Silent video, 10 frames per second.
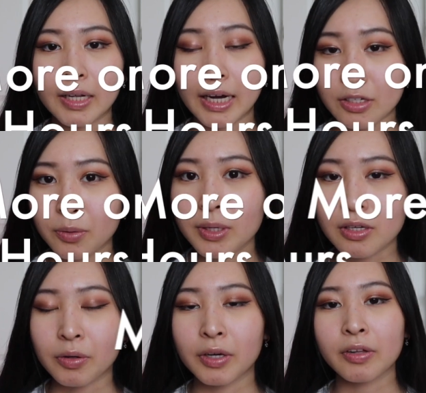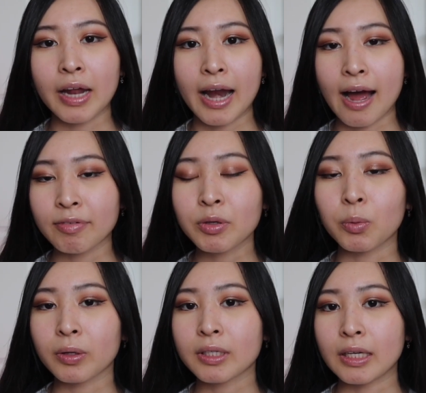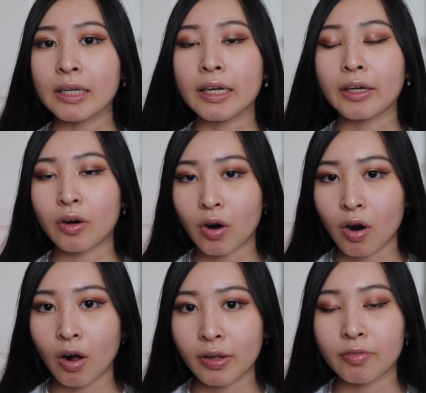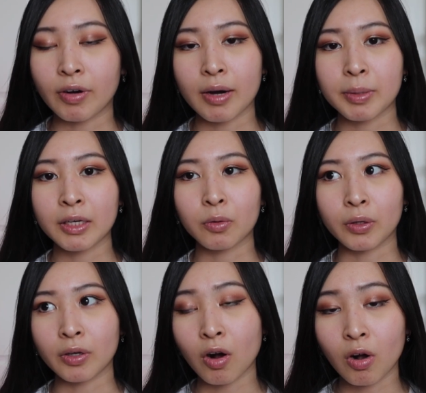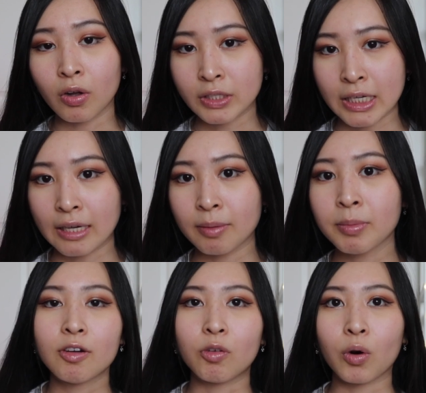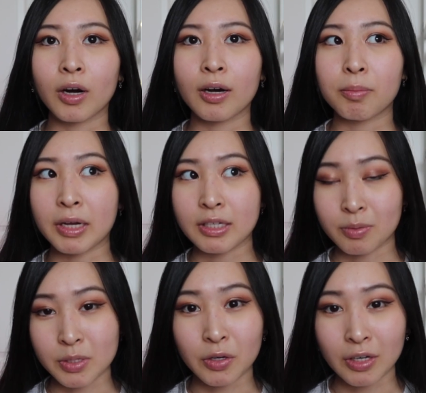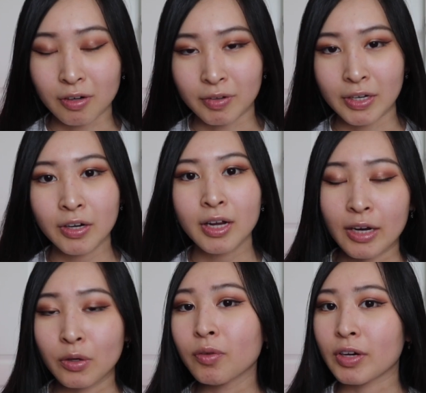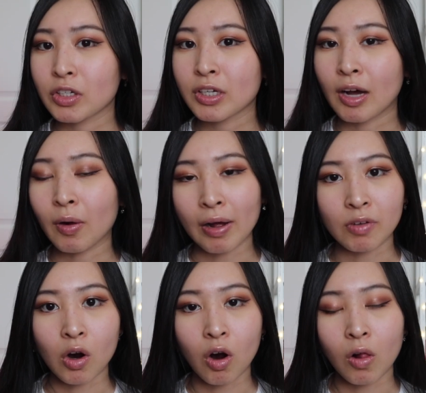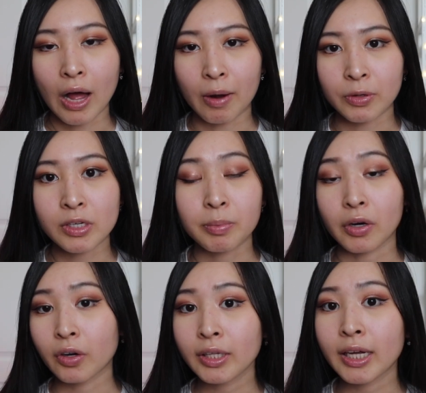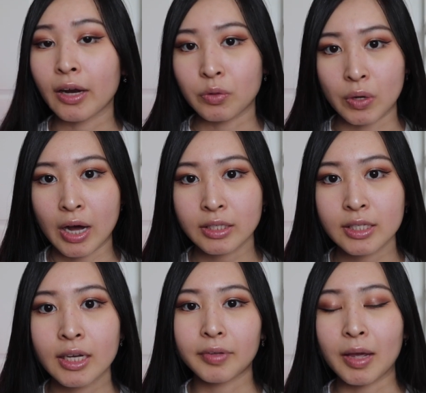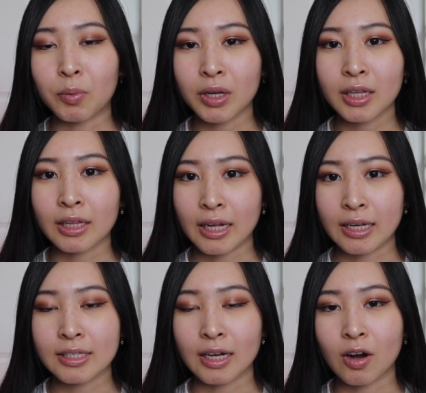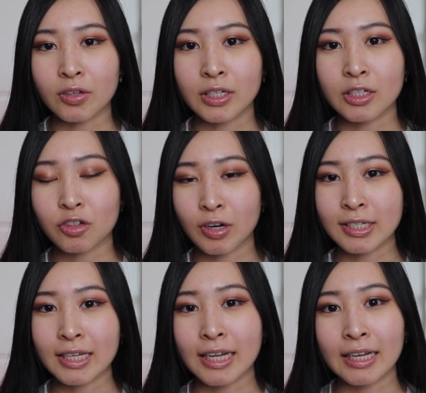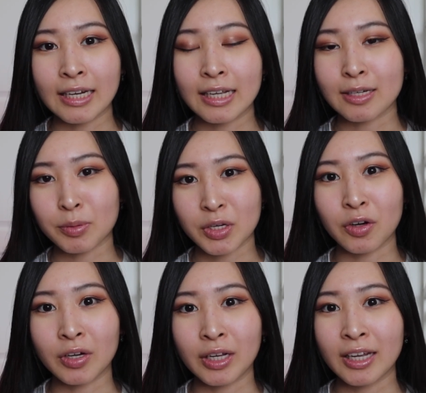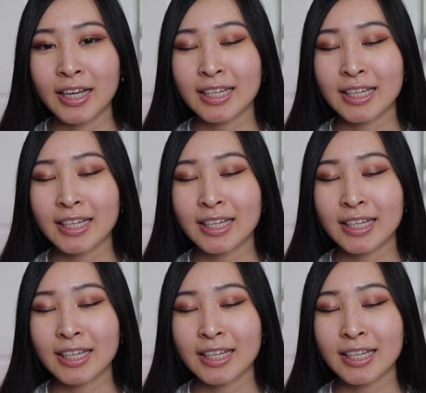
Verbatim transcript: And I do want to note here that I haven't worked in an on-call environment or an on-call team for my cybersecurity career. I know eventually I'll have on-call hours, but currently I do not. And one of the things that causes stress in a cybersecurity